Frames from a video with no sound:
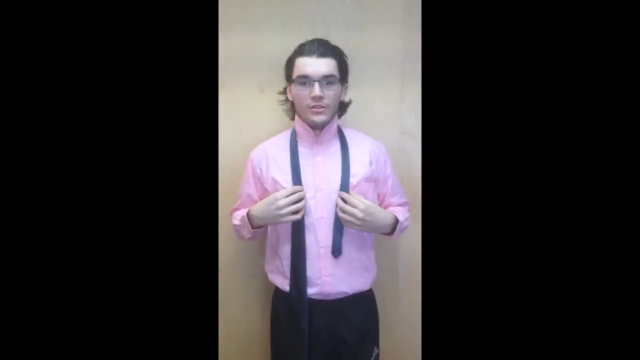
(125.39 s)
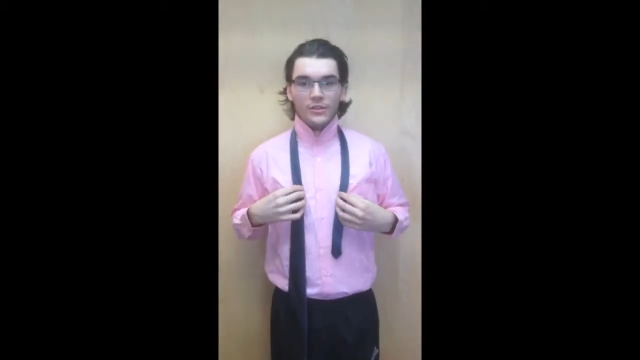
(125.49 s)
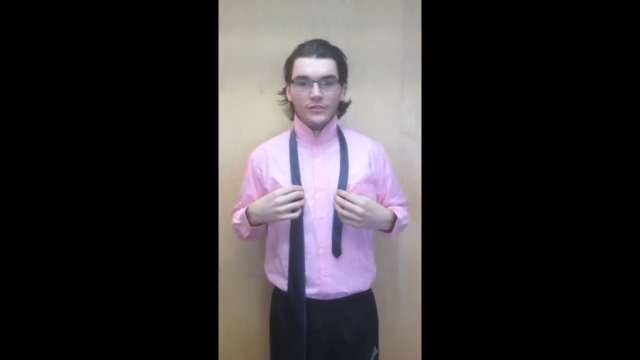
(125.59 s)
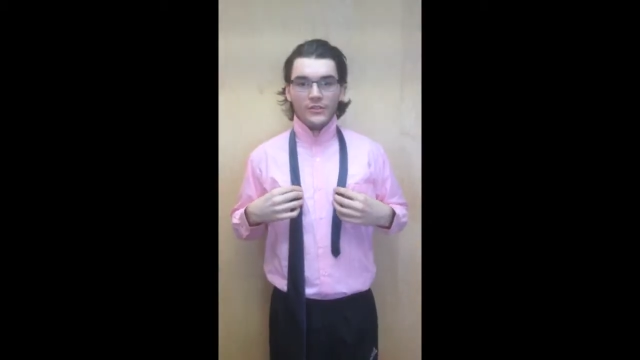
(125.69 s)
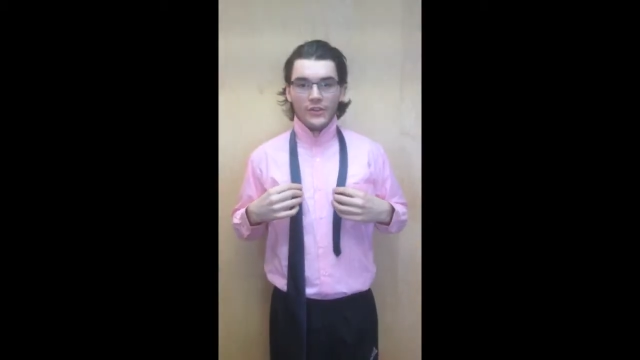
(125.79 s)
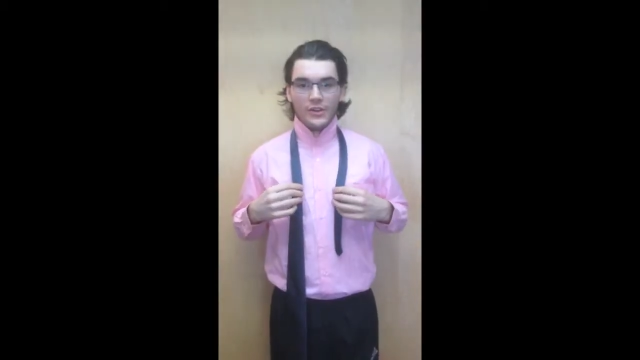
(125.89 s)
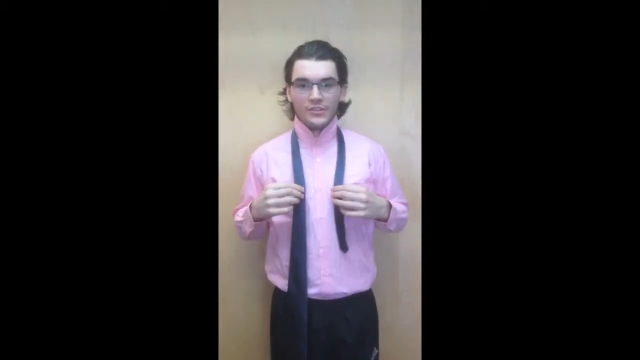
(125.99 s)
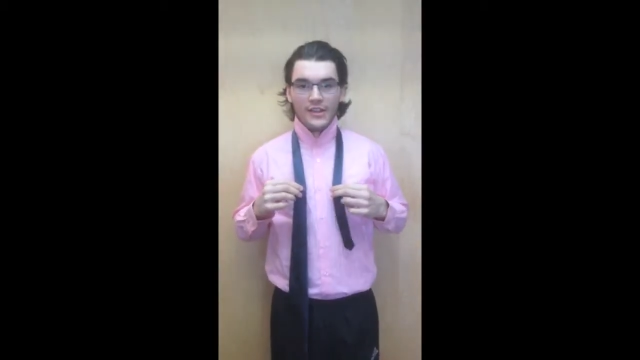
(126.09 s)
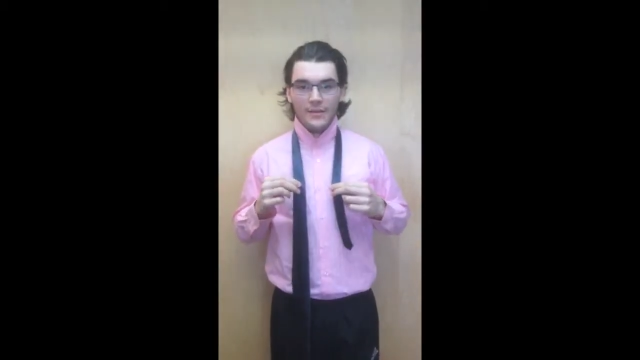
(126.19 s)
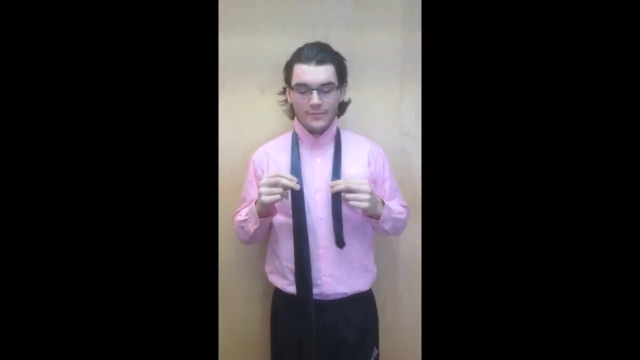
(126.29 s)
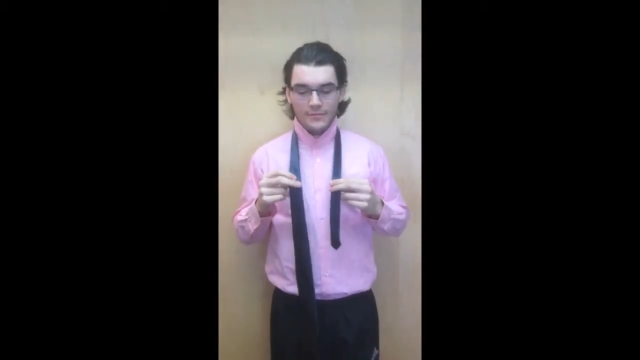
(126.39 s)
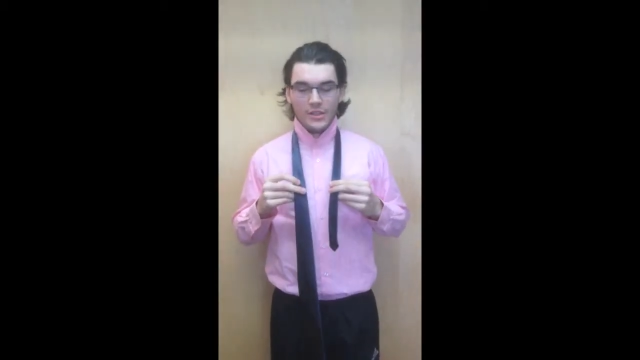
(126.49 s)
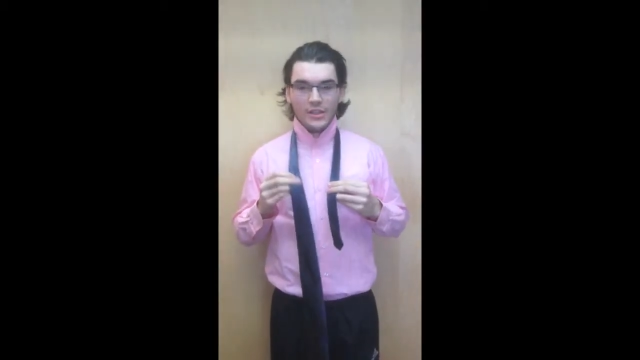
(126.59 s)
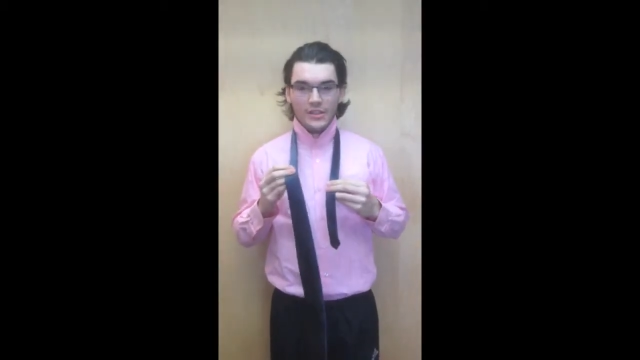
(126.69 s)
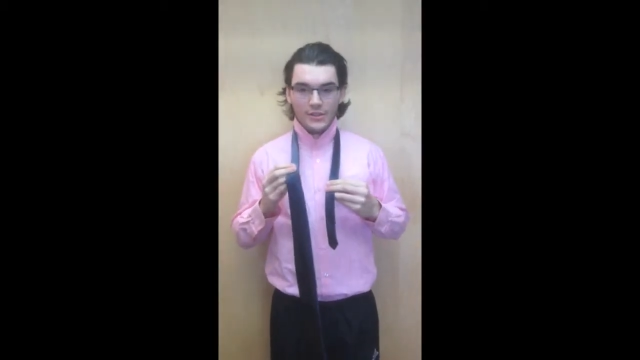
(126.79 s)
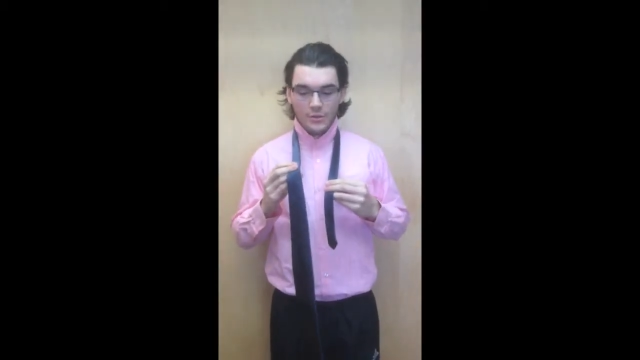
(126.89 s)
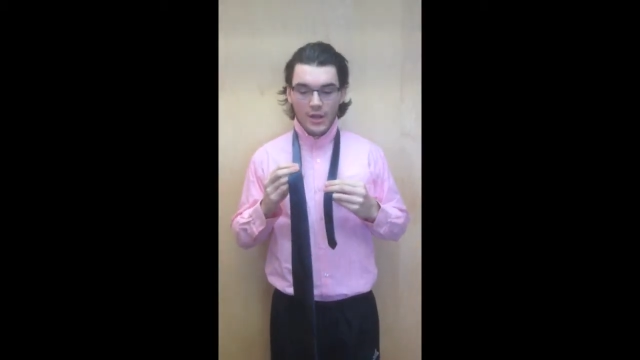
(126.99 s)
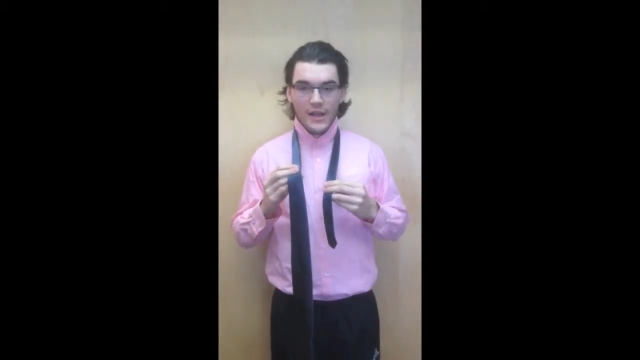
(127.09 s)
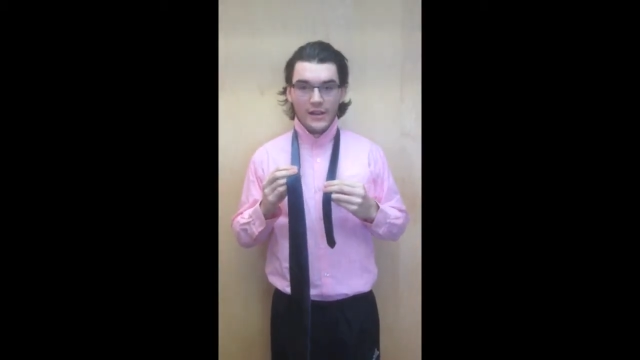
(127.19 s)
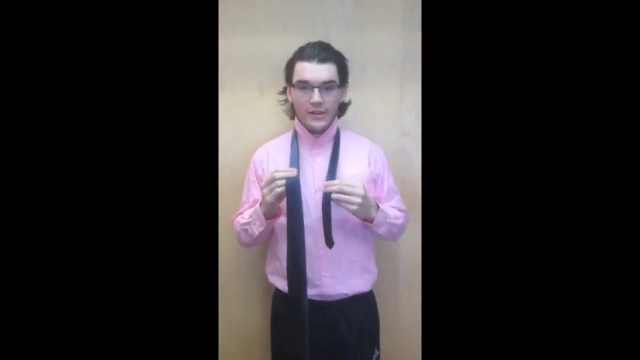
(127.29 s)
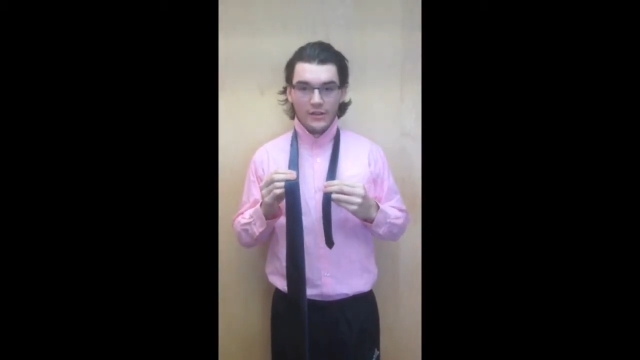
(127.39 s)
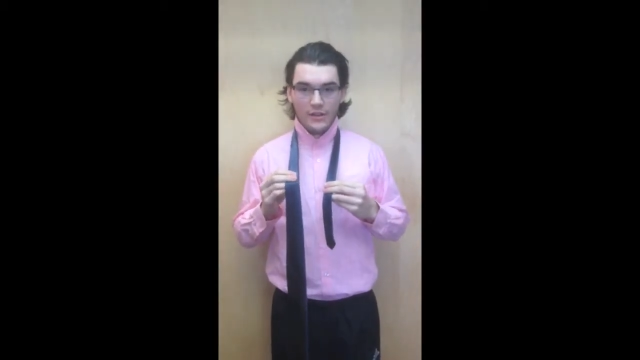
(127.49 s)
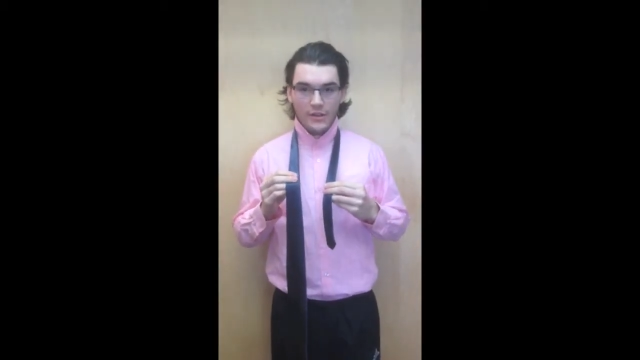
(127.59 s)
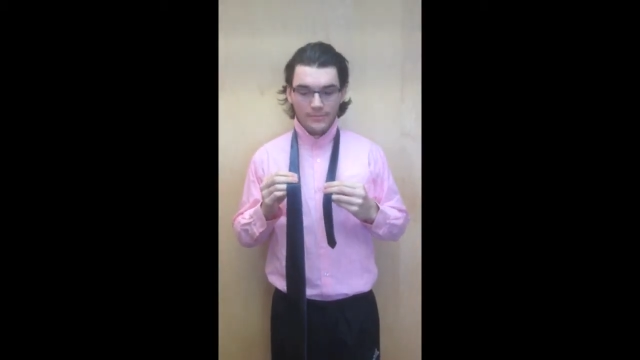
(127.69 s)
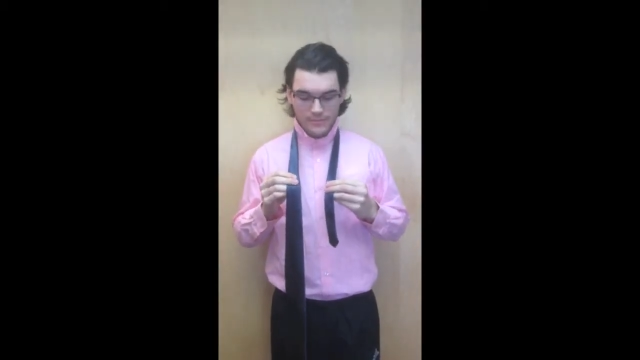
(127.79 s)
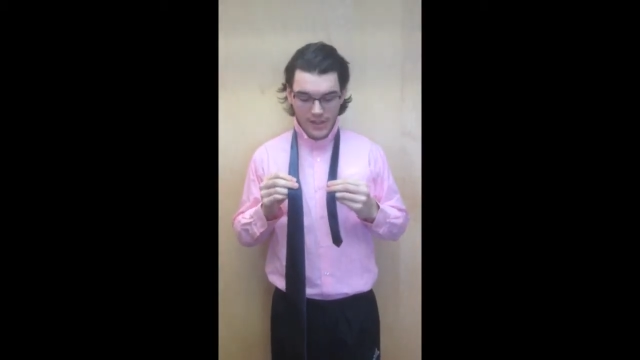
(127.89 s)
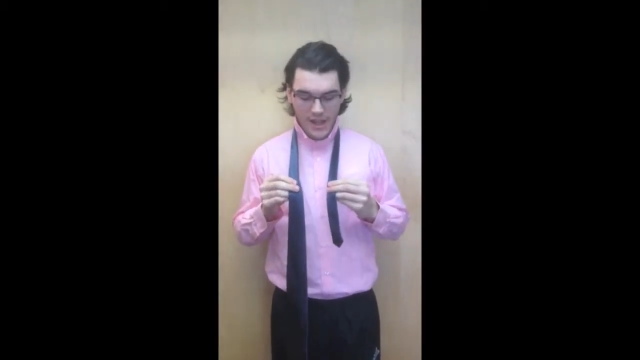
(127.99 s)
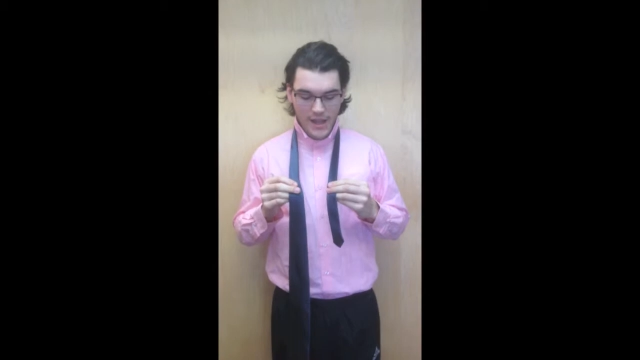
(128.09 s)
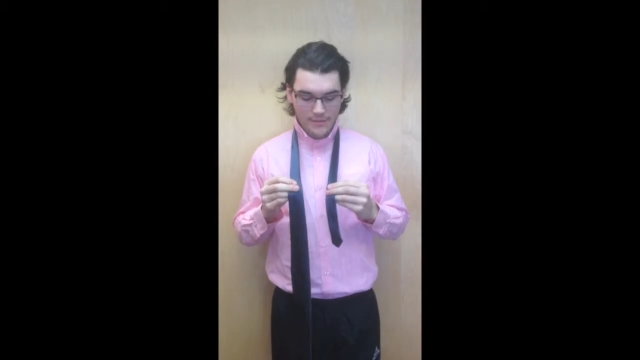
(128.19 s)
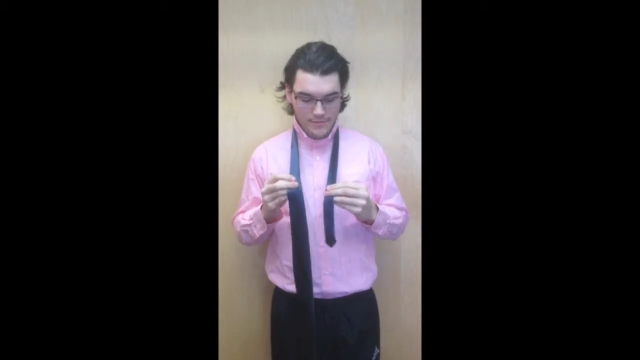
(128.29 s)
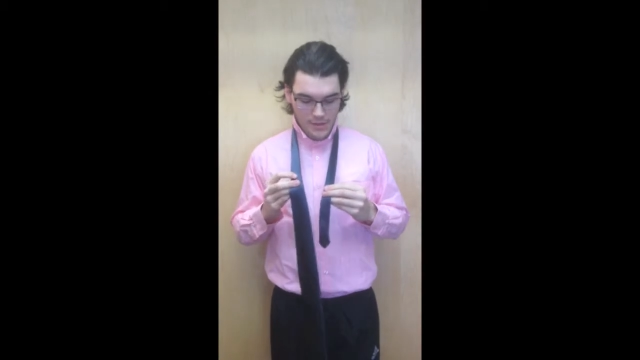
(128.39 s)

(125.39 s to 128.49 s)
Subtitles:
So for the first step, you're going to take the wide end of your tie,